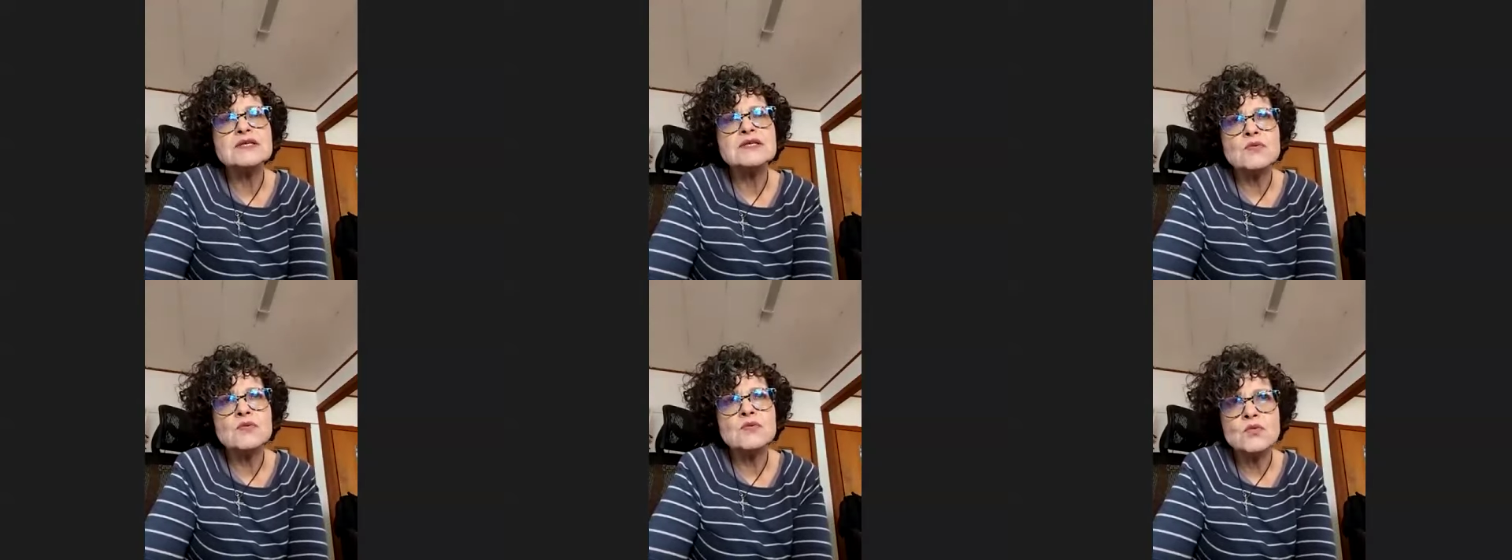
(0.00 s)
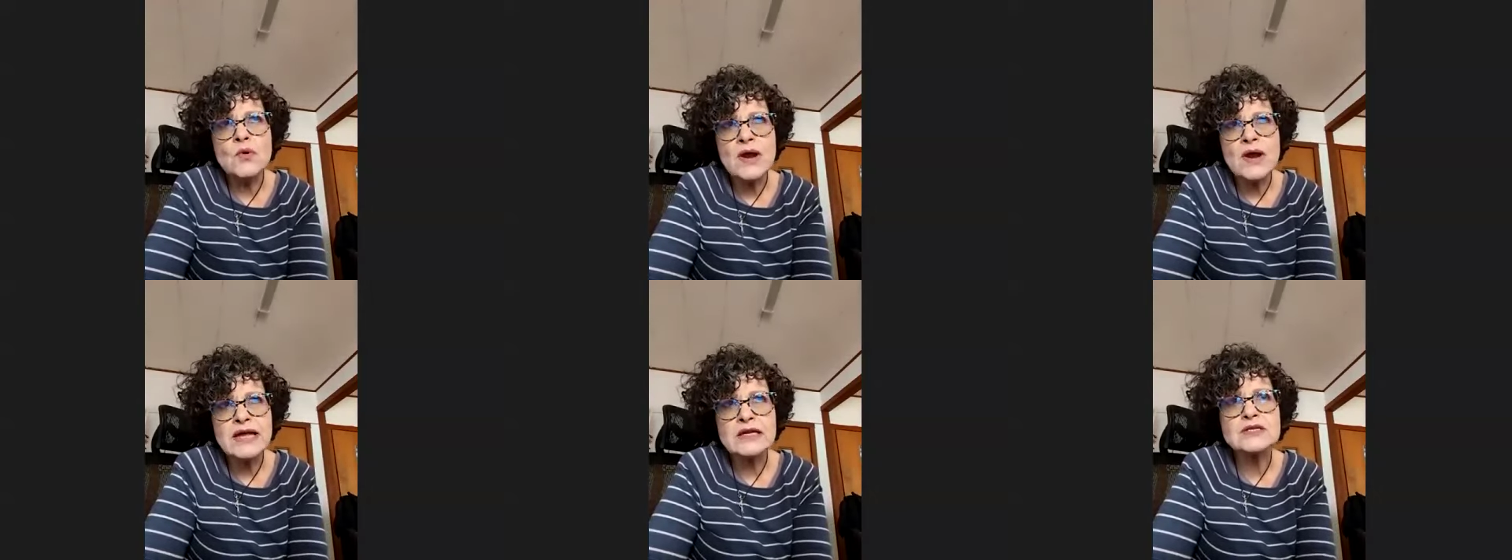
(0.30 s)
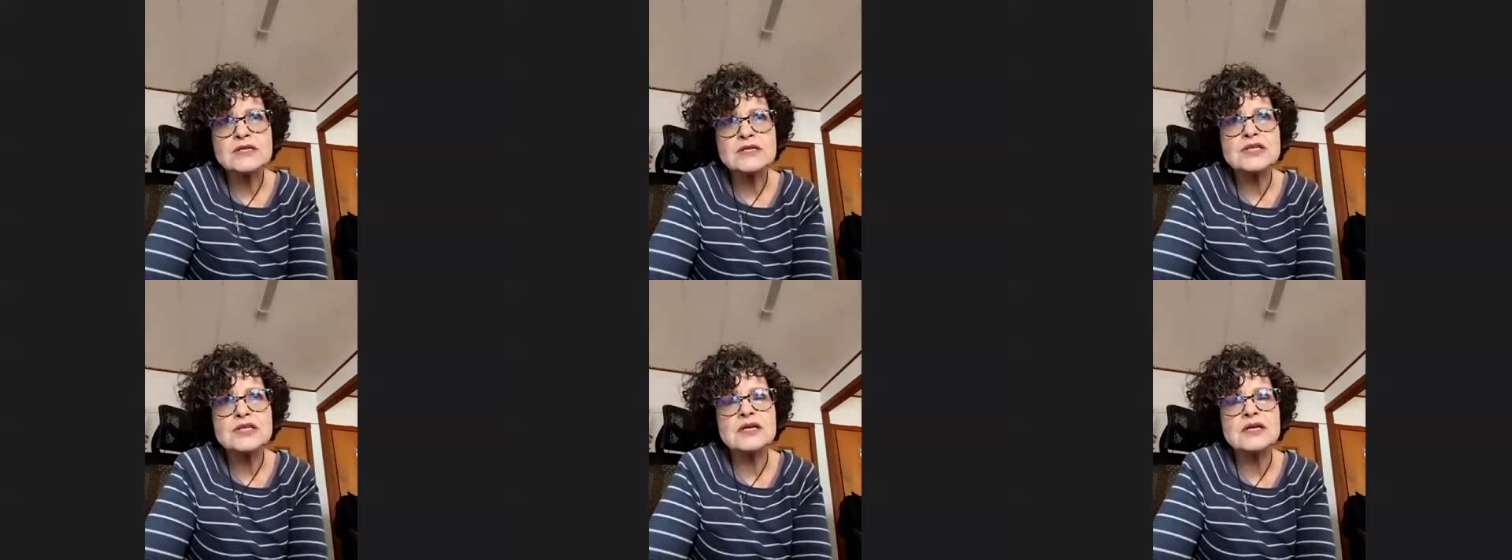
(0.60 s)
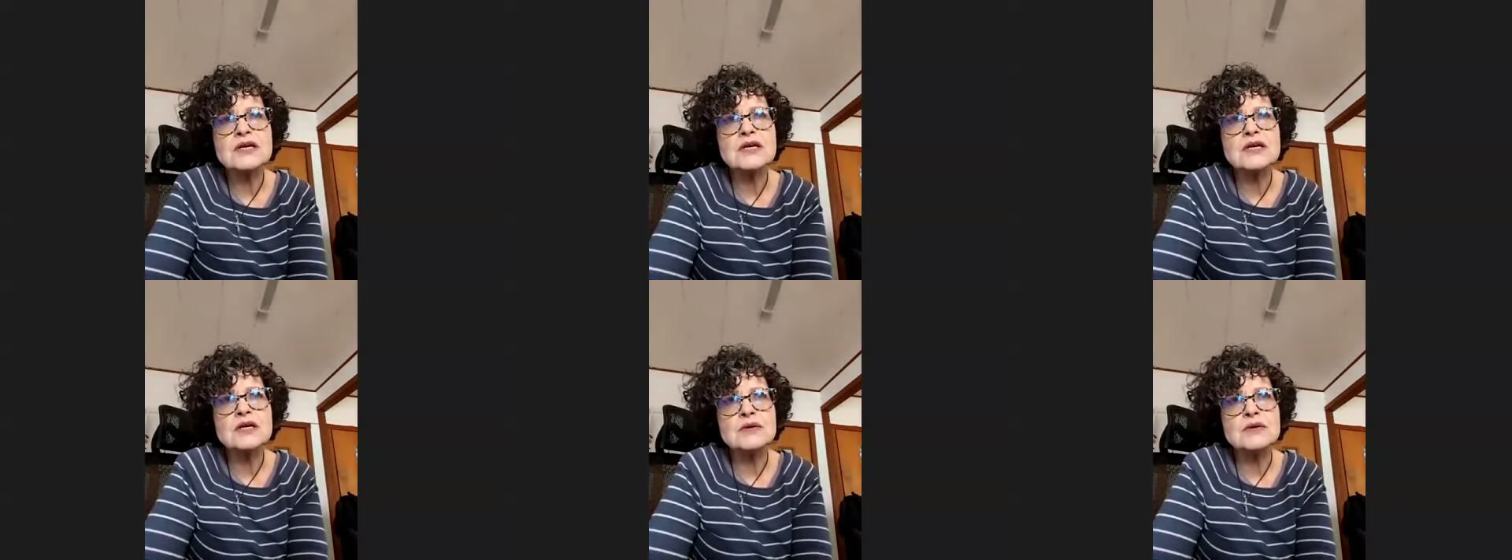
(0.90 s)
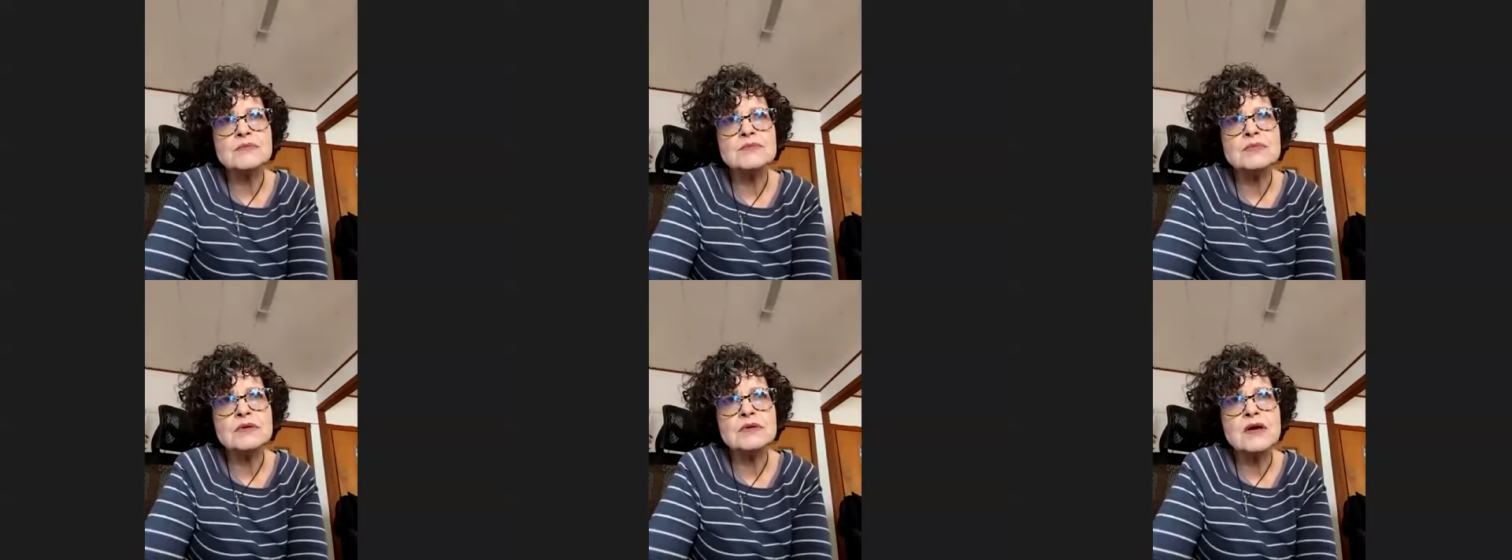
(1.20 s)
ranching
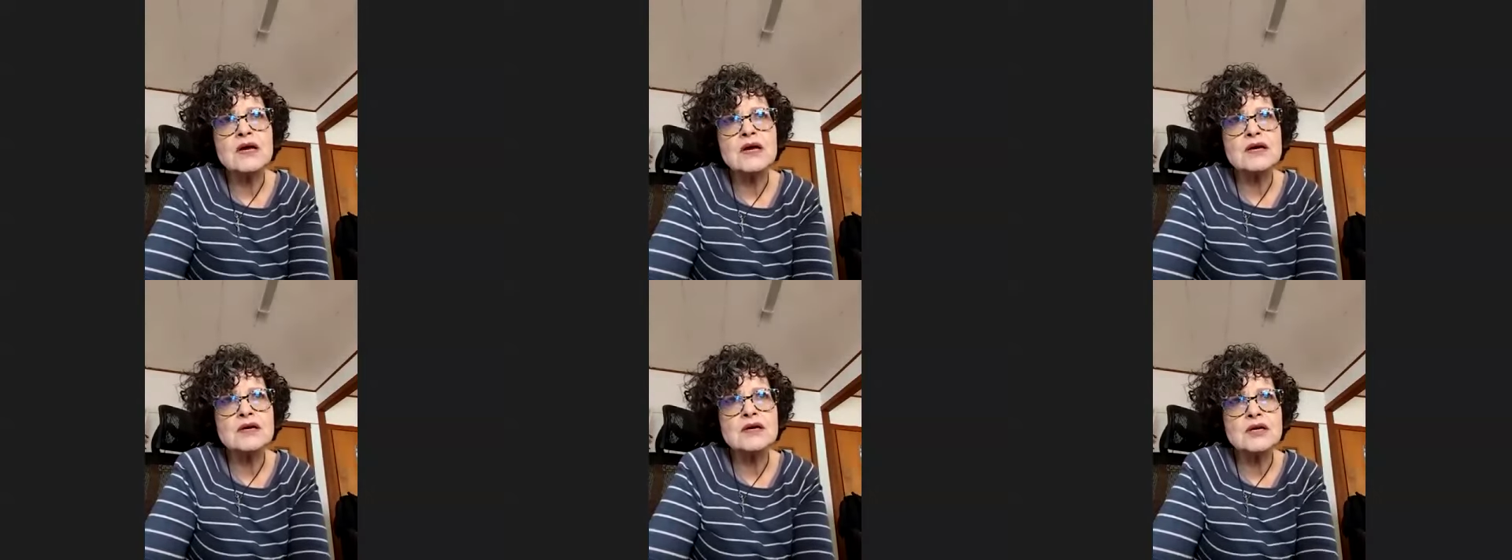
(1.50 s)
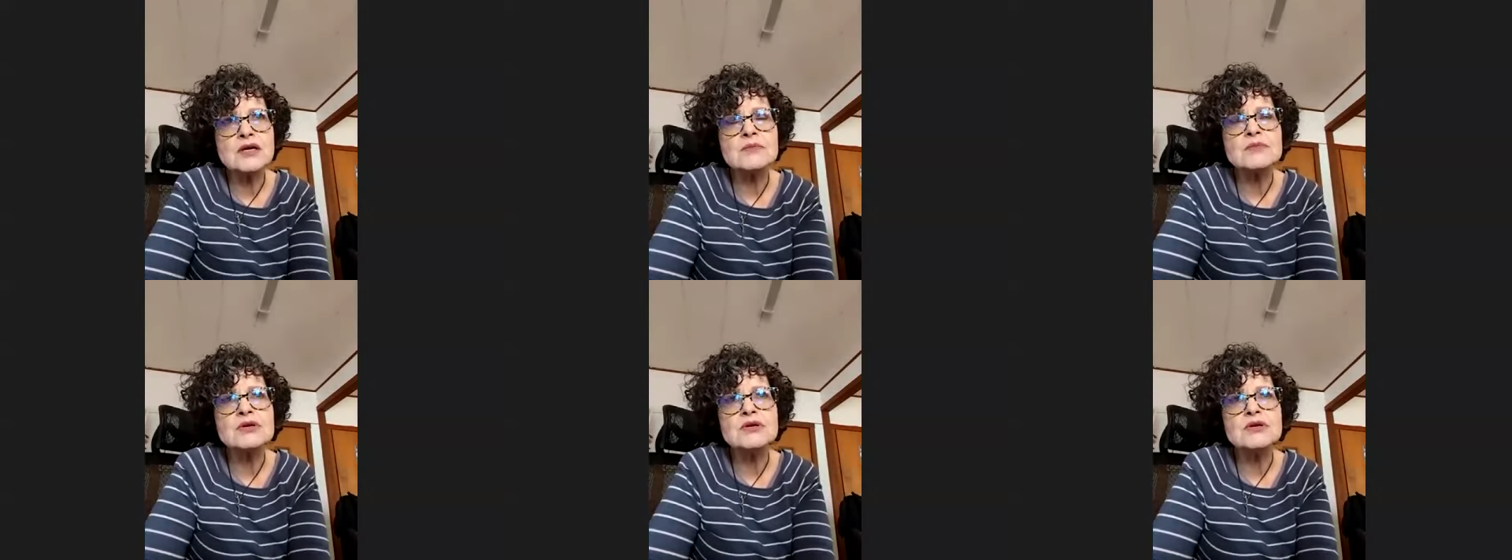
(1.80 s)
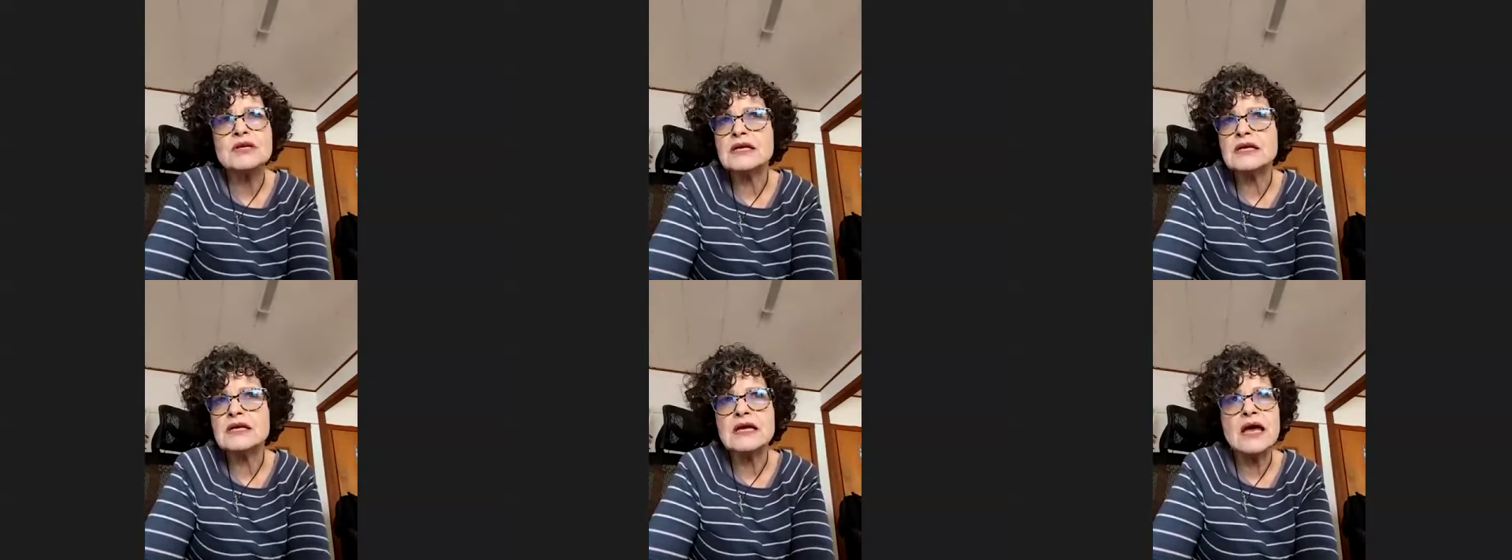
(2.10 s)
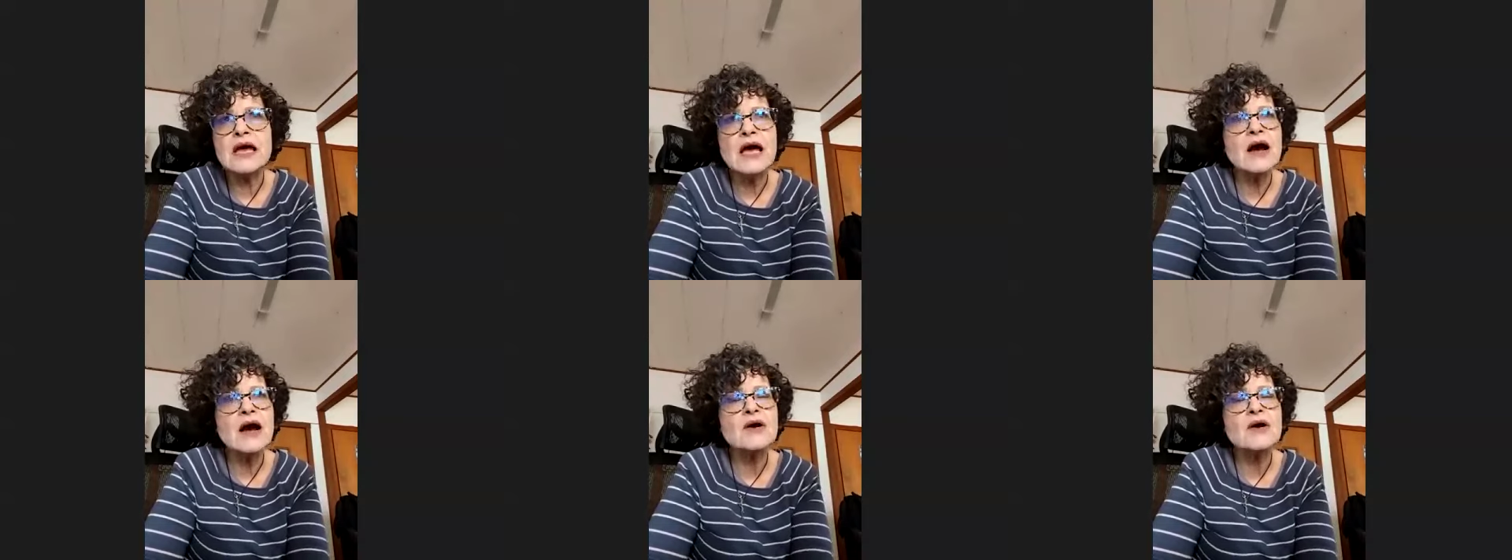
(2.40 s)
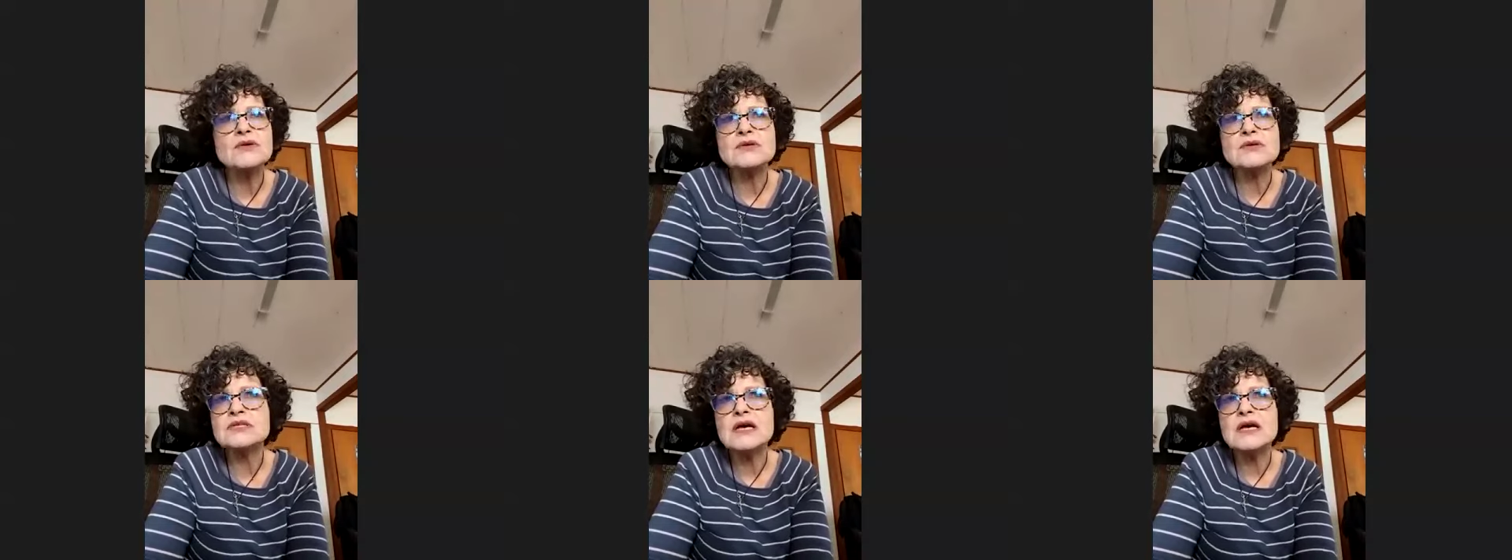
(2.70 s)
community
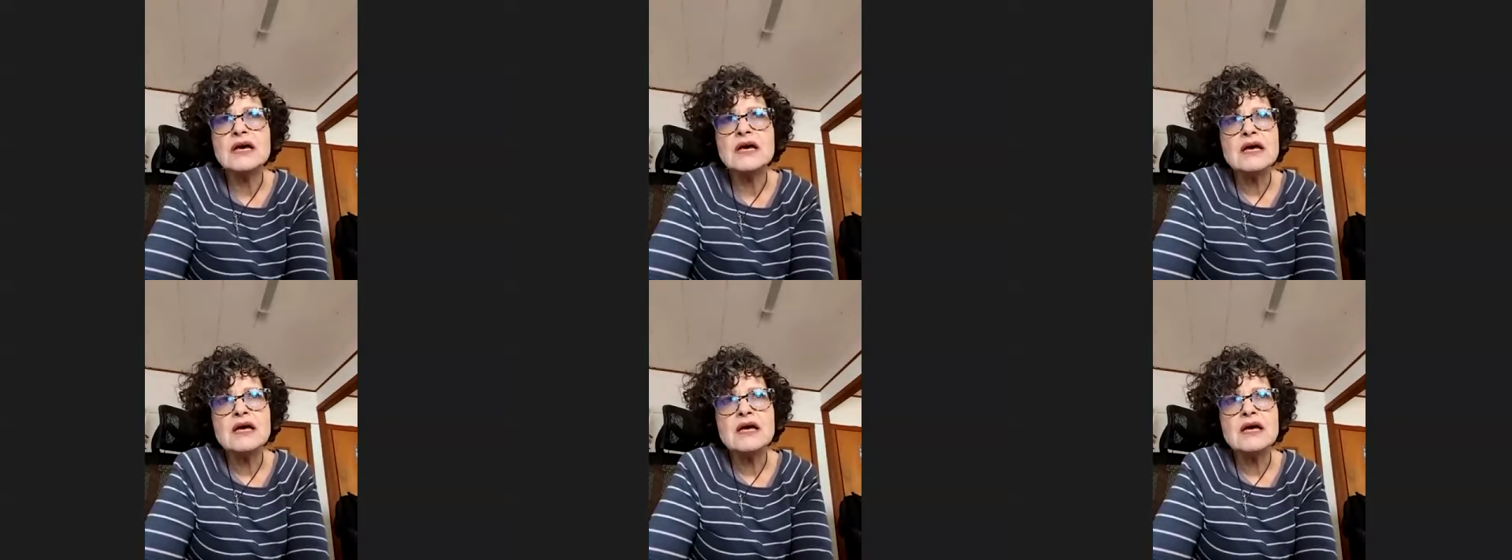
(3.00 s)
out.